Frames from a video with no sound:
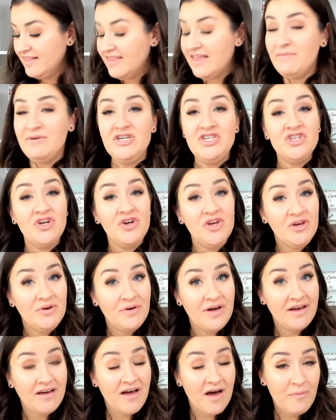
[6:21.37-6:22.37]
Let me show you
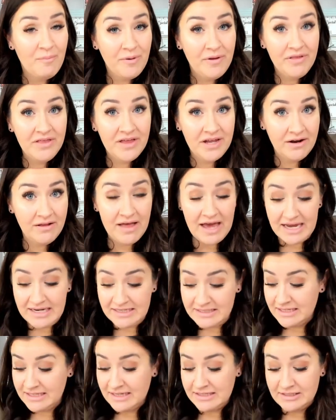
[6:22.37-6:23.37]
a couple little
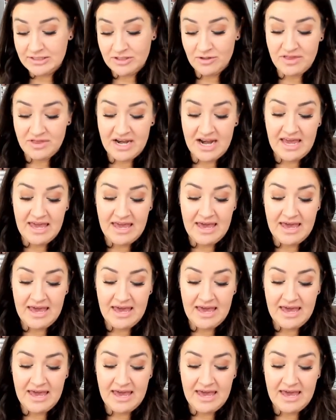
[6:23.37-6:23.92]
ideas though that I